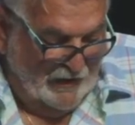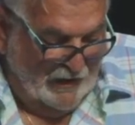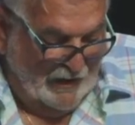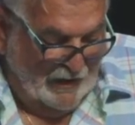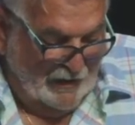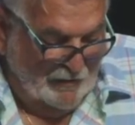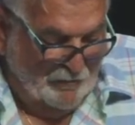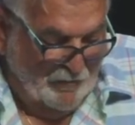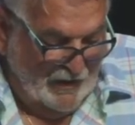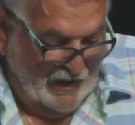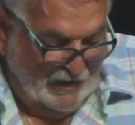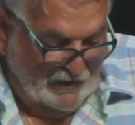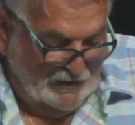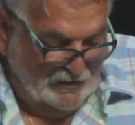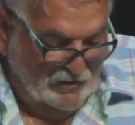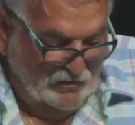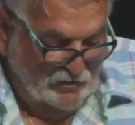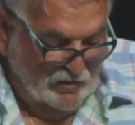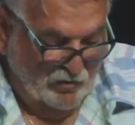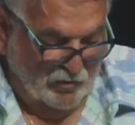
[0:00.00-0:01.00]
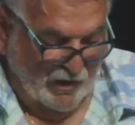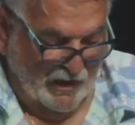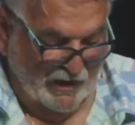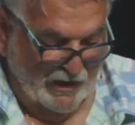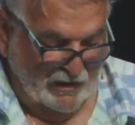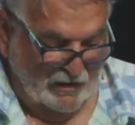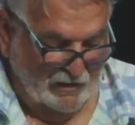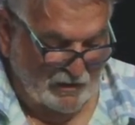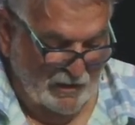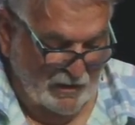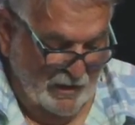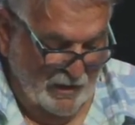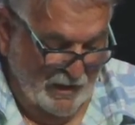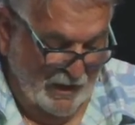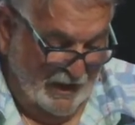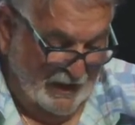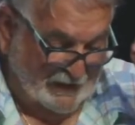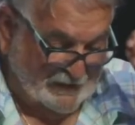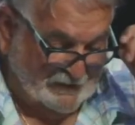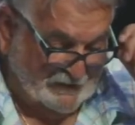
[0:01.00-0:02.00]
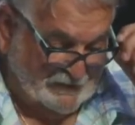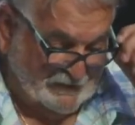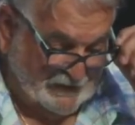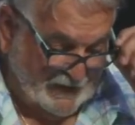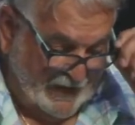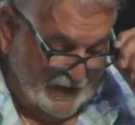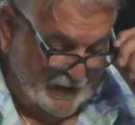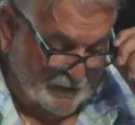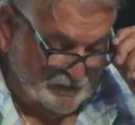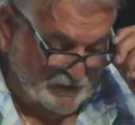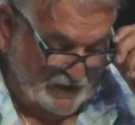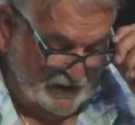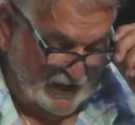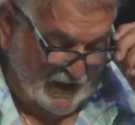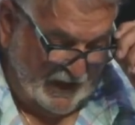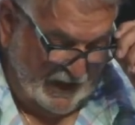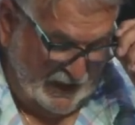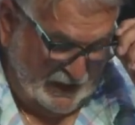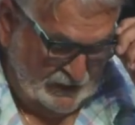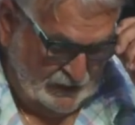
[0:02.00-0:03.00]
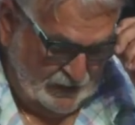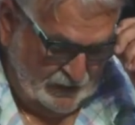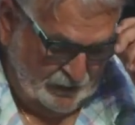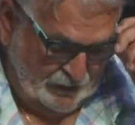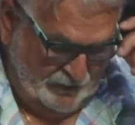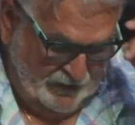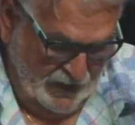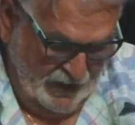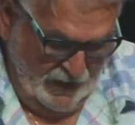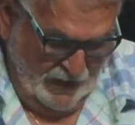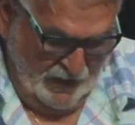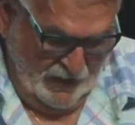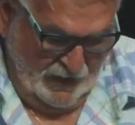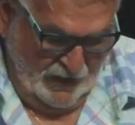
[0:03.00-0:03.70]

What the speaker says: that I'd make you dwell, except Caleb,